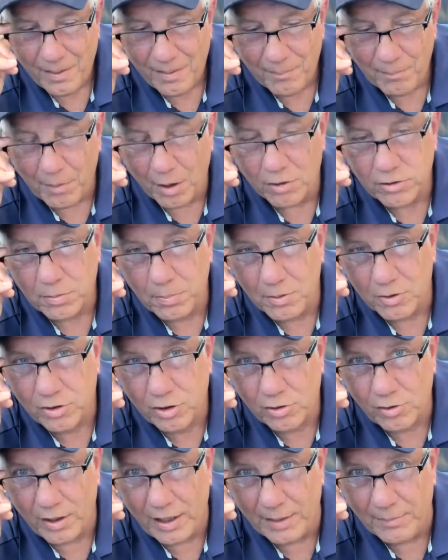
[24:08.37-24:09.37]
multiple
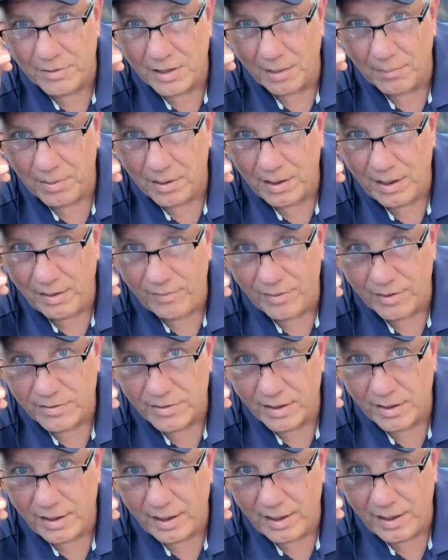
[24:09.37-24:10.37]
streams, I believe,
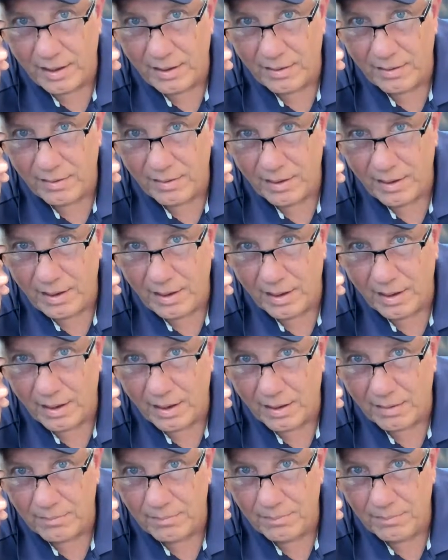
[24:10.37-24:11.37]
is
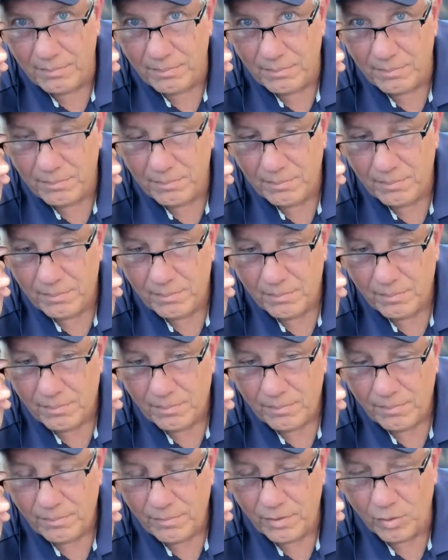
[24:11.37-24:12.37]
the
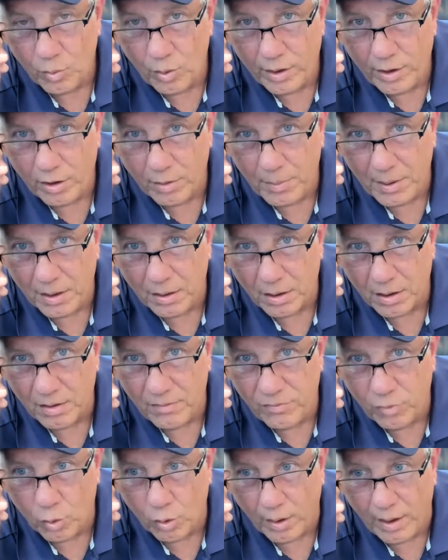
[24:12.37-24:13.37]
one you'll be
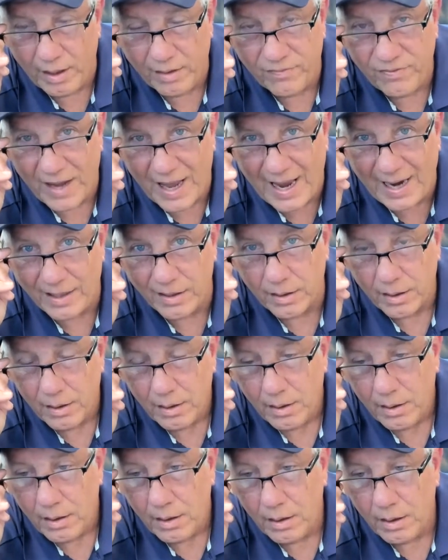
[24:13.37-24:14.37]
looking for. In fact,
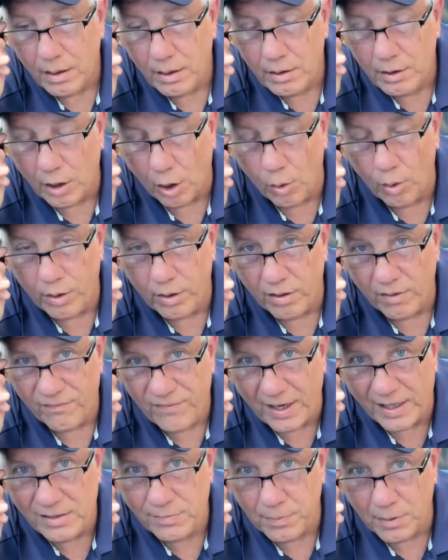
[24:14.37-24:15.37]
go into the
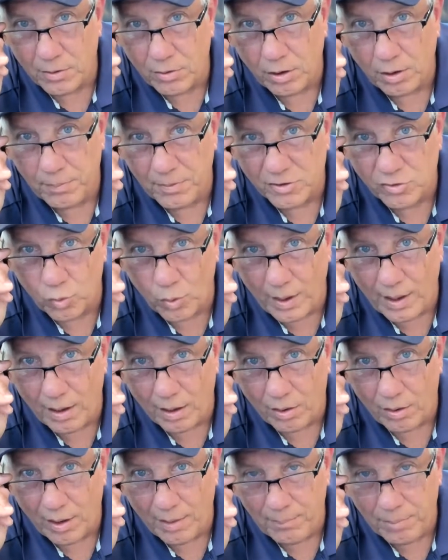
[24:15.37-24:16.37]
Facebook group as
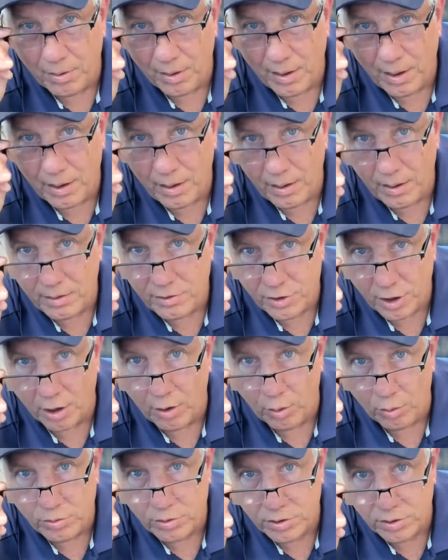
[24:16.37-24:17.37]
well and put
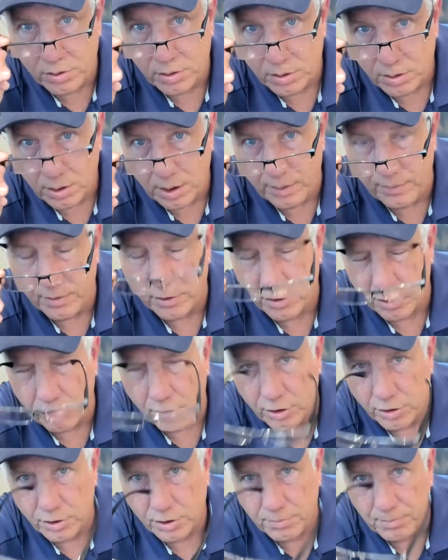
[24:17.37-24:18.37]
totes in the
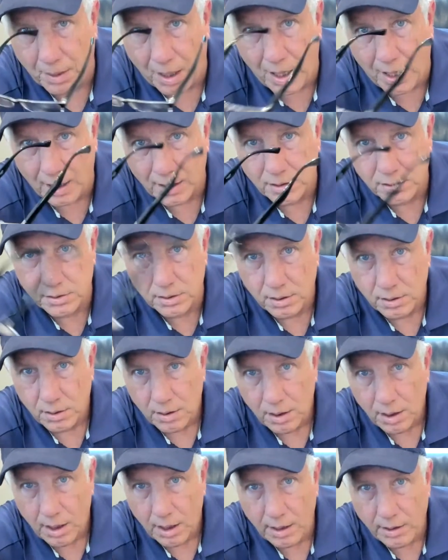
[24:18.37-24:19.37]
search box,
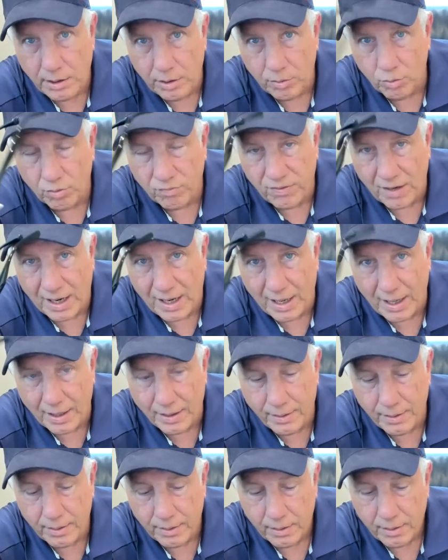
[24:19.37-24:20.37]
and you will
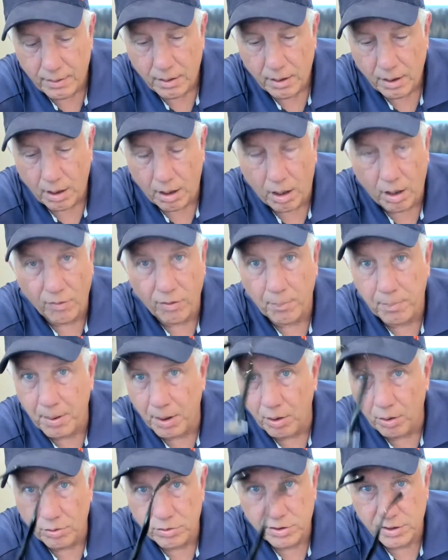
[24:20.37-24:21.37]
find all the
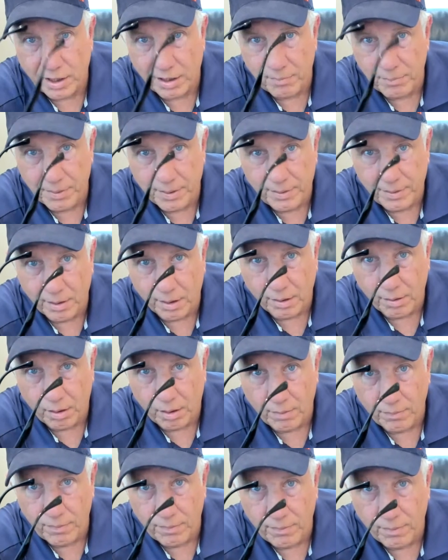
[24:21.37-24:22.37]
posts that have been done
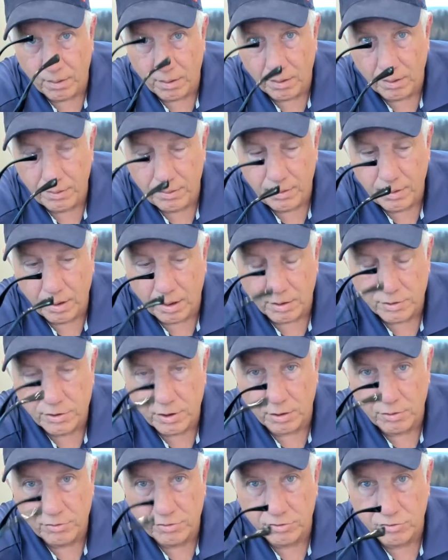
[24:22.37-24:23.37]
on
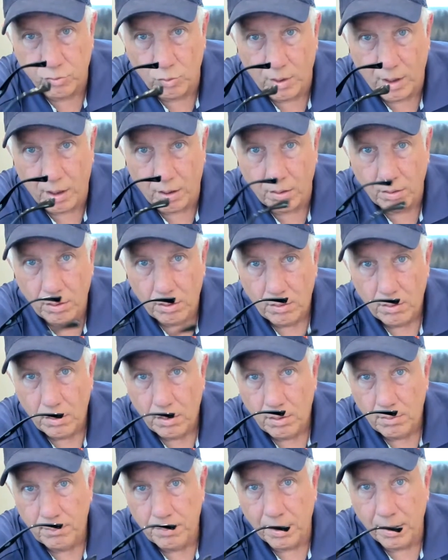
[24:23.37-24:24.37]
totes as well.
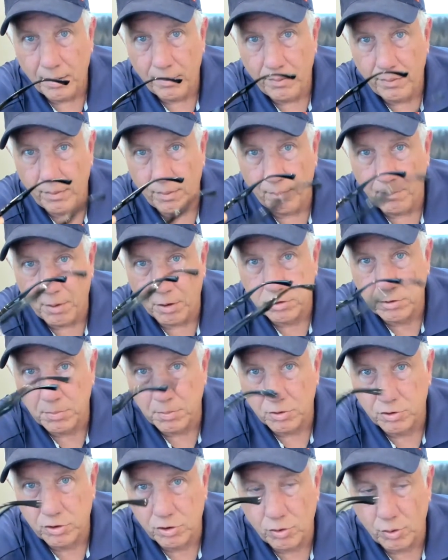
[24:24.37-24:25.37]
But the
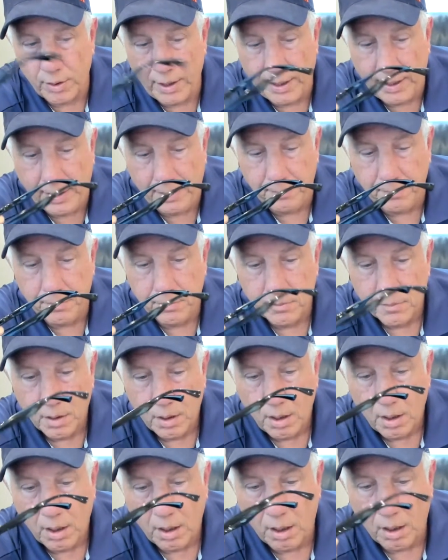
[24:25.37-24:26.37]
multiple stream,
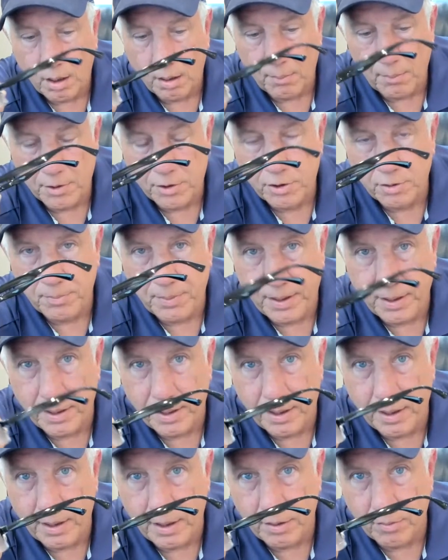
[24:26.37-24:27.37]

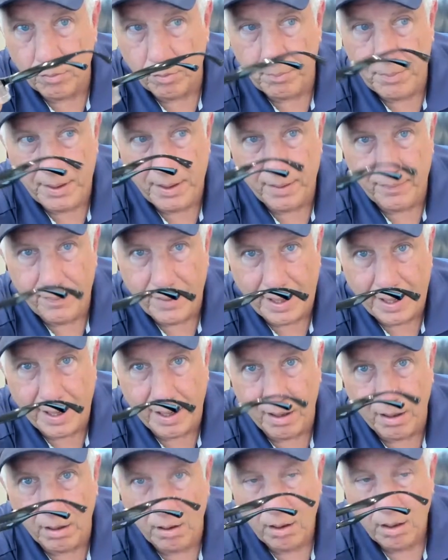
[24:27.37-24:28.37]
it will be in
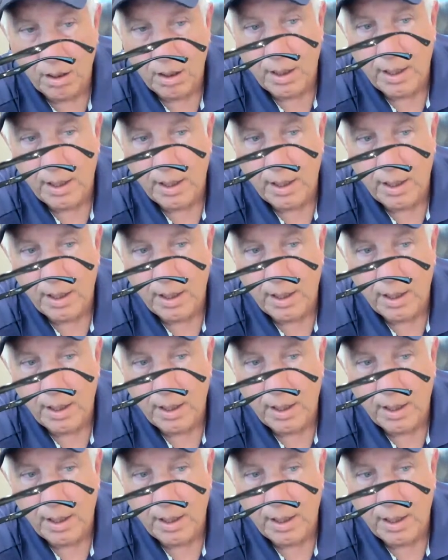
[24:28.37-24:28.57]
there,